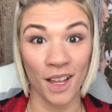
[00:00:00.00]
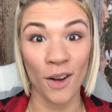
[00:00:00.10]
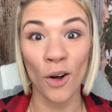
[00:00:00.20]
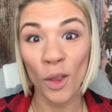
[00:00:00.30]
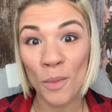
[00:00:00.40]

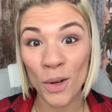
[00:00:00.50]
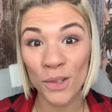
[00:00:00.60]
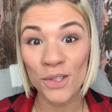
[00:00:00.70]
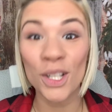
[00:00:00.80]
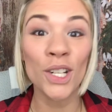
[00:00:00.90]

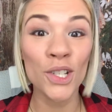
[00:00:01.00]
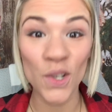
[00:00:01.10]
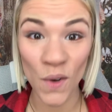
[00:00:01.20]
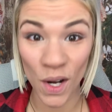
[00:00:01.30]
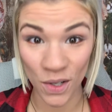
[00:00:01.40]
almost
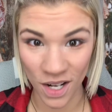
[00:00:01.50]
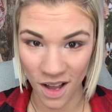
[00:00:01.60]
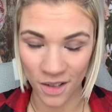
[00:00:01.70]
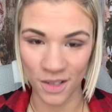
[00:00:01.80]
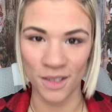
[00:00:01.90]

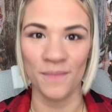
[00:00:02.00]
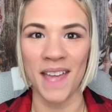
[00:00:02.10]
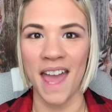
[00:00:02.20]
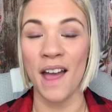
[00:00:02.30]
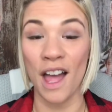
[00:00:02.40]
$200.
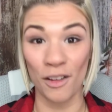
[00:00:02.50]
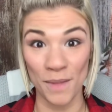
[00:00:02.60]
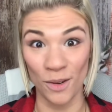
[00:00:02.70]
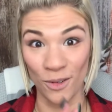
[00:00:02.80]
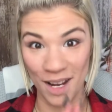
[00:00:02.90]
Okay, I'll
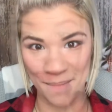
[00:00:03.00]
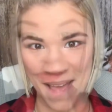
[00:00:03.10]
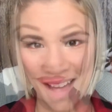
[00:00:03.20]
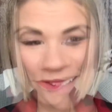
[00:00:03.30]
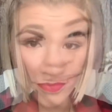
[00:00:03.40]
be right
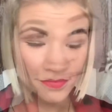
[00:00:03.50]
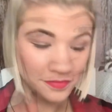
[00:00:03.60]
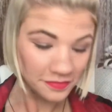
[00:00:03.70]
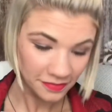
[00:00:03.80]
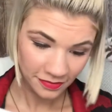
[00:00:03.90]
back.
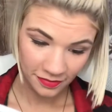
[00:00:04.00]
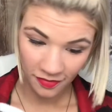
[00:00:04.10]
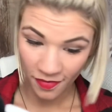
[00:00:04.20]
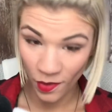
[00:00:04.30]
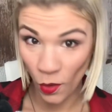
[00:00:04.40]

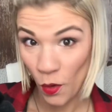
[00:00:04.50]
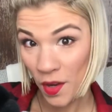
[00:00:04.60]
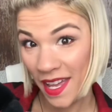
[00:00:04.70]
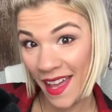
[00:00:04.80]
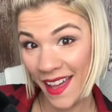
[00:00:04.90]

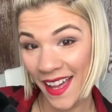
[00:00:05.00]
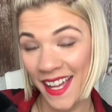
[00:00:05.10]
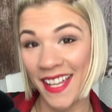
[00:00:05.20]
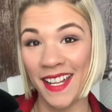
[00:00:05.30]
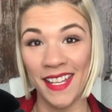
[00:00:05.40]

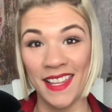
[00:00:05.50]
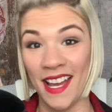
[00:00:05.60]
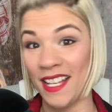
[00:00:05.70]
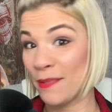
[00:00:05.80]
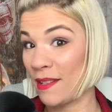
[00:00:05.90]
Okay,
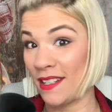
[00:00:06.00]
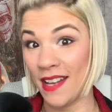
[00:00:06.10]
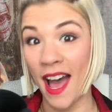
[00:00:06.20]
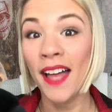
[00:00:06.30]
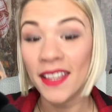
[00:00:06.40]
last but
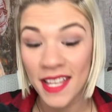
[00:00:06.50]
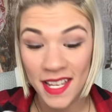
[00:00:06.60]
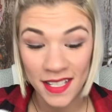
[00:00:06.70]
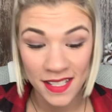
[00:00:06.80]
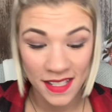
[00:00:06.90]
not
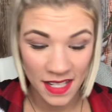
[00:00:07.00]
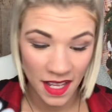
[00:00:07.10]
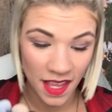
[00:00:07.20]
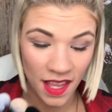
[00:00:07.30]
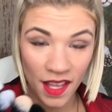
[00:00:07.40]
least,
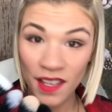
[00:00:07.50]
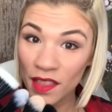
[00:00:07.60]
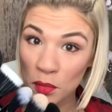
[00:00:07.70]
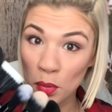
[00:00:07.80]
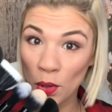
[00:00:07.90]

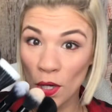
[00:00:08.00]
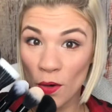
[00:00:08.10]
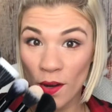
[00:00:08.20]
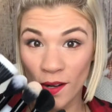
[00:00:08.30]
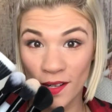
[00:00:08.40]
the Pro
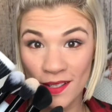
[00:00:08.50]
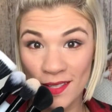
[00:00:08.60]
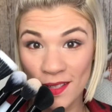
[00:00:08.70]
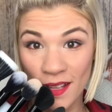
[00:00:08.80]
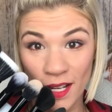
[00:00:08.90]
Artist
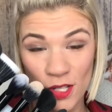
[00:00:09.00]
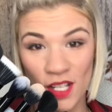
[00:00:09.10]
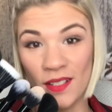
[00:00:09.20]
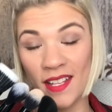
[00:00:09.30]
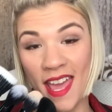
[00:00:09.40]

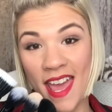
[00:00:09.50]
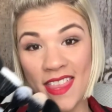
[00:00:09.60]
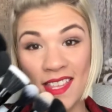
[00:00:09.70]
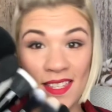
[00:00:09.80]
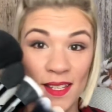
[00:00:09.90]
collection. Okay,
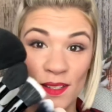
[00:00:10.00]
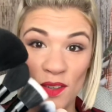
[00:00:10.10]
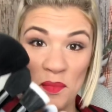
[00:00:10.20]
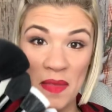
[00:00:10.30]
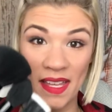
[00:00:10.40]
this thing's so
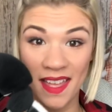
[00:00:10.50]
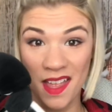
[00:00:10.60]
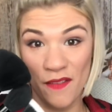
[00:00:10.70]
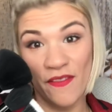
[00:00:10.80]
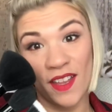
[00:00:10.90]
big I can't
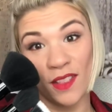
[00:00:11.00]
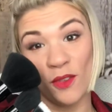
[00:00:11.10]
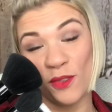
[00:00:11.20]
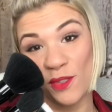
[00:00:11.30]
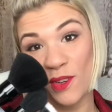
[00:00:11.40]
even fit on the
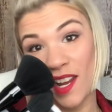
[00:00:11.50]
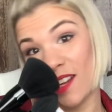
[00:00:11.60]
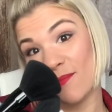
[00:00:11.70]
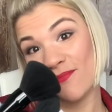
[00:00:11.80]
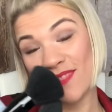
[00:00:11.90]
whole screen.
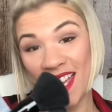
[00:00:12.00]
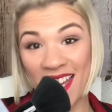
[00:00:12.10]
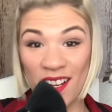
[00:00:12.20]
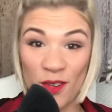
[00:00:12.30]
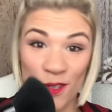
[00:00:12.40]
I
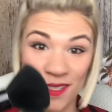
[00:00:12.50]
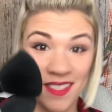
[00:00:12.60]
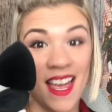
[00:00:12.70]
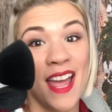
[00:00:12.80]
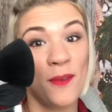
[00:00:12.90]
gotta go
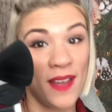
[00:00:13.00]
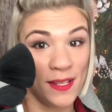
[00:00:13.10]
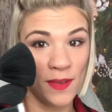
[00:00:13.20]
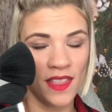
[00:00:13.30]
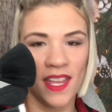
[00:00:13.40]
sideways
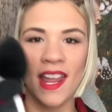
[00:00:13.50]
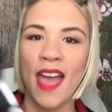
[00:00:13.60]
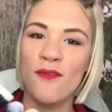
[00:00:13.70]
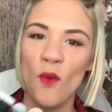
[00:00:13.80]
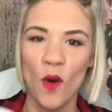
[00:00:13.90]
with it. I
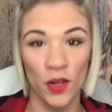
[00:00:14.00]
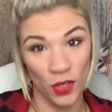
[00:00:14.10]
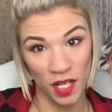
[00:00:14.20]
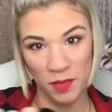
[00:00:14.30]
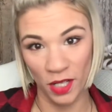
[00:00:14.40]
have one
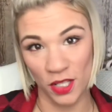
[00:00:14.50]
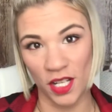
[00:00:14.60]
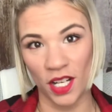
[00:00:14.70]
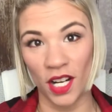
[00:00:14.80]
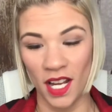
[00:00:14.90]
dirty brush in
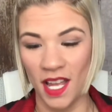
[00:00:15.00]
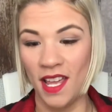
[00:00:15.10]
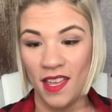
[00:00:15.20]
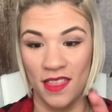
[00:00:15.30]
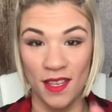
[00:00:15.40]
here.
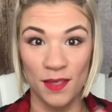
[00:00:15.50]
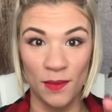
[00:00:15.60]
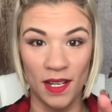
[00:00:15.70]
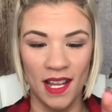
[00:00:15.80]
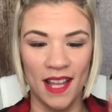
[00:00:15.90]
This
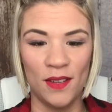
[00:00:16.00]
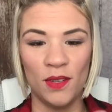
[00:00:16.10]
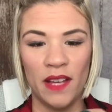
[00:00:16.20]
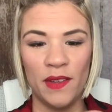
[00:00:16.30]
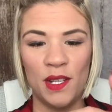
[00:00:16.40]
one. I don't
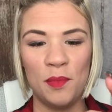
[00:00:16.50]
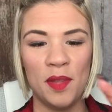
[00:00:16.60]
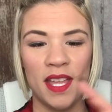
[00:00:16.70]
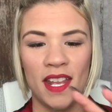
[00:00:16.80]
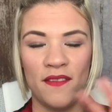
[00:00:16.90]
have a
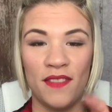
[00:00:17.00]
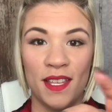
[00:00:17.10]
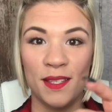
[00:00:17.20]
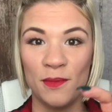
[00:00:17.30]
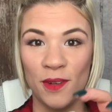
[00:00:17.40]
duplicate of
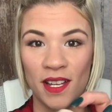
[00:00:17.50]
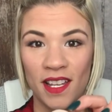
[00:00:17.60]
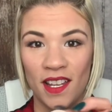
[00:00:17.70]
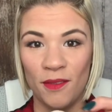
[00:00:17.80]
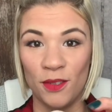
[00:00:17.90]
this
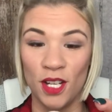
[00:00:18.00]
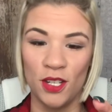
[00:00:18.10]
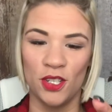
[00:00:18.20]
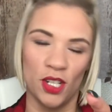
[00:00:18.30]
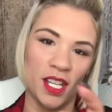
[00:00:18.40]
one, which I
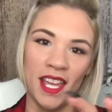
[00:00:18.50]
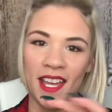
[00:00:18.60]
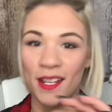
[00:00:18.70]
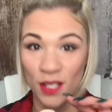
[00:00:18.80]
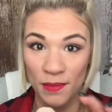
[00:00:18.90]
should get
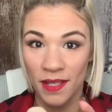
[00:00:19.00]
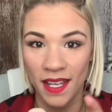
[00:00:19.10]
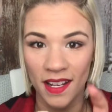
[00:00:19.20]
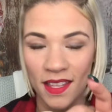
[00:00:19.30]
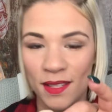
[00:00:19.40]
a
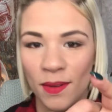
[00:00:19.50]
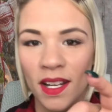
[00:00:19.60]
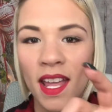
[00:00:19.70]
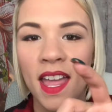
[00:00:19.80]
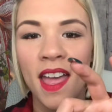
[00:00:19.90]
duplicate of this one.
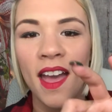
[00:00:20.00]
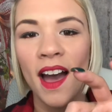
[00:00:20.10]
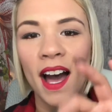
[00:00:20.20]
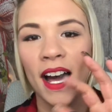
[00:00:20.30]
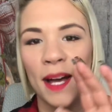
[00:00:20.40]

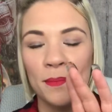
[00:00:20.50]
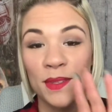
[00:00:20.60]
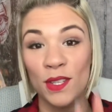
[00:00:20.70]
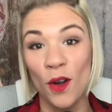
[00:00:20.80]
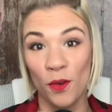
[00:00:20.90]

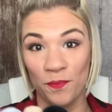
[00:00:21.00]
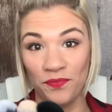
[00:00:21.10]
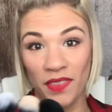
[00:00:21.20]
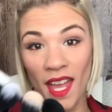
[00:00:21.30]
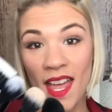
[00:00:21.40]
So
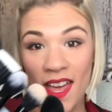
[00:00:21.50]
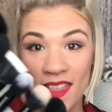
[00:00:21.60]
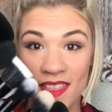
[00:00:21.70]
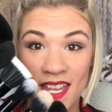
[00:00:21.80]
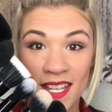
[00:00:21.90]

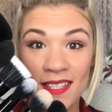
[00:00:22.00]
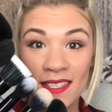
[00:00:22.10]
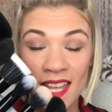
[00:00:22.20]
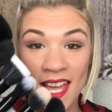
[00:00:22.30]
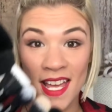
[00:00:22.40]
this
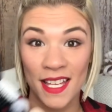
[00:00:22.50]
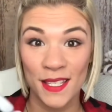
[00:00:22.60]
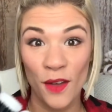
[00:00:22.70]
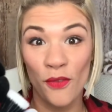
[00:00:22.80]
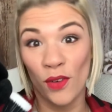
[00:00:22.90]
is
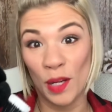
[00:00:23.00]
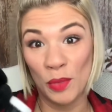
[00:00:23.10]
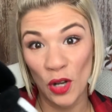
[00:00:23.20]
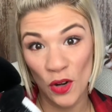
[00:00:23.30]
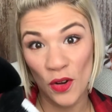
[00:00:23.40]
for a
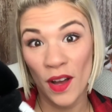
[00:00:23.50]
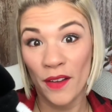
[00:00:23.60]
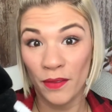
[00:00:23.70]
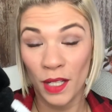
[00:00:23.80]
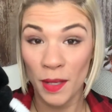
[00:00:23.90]
pro
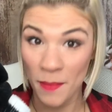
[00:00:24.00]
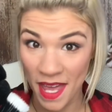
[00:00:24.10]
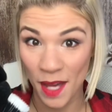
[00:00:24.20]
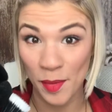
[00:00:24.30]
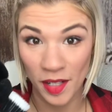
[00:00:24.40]

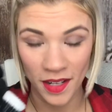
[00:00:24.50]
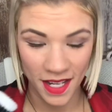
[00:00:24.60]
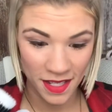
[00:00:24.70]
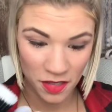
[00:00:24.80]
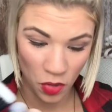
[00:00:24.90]
makeup
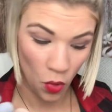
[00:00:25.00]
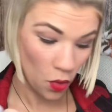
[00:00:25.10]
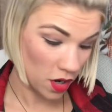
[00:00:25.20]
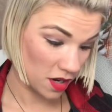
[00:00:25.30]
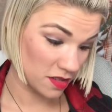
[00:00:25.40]
artist
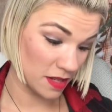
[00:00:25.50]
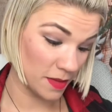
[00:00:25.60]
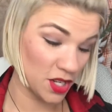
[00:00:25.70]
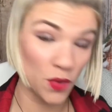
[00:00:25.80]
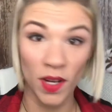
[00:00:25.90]
or
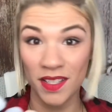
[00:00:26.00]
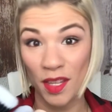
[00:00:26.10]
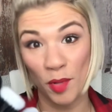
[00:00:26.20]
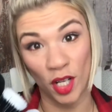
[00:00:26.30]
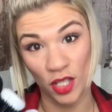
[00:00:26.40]
somebody who wants all the
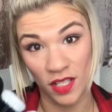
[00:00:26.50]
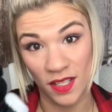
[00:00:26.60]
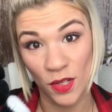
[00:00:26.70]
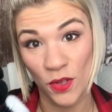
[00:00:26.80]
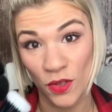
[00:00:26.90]

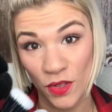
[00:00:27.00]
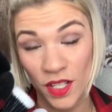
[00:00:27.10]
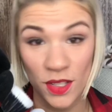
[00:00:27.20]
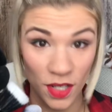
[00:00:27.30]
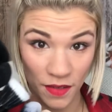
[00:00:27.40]
brushes, who
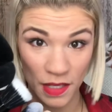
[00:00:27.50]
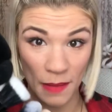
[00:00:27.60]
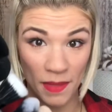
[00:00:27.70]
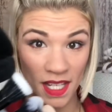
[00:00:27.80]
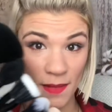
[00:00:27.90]
deserves
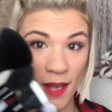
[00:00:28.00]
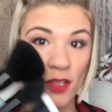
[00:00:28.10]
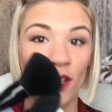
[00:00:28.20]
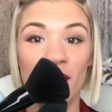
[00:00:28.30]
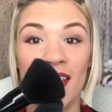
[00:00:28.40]
something
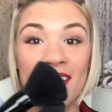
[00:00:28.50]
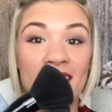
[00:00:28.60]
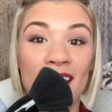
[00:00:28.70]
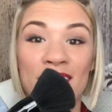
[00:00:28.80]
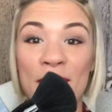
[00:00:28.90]
special. It
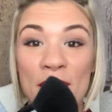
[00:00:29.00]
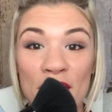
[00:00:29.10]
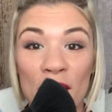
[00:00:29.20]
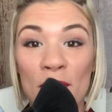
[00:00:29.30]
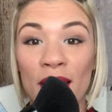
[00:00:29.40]
does come with
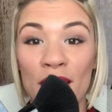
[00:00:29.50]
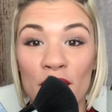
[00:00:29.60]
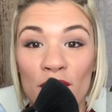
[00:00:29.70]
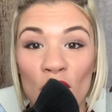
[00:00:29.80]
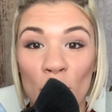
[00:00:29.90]
our
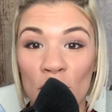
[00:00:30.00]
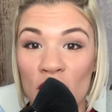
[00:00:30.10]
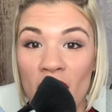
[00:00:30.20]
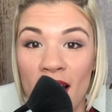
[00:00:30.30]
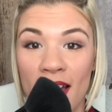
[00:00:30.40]
blender full, which
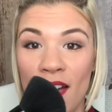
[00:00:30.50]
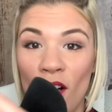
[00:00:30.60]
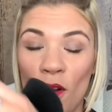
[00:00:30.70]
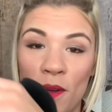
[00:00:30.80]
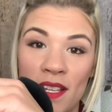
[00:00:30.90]
I
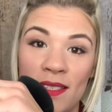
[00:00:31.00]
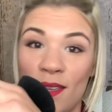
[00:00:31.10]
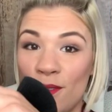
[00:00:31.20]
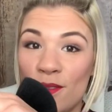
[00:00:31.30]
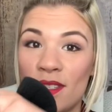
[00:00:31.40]
always
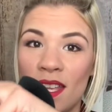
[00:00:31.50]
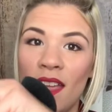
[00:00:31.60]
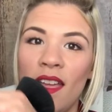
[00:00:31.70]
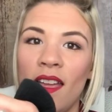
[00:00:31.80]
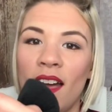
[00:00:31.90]
use.
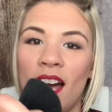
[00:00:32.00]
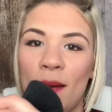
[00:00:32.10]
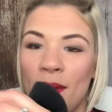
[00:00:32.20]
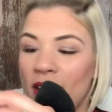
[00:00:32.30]
I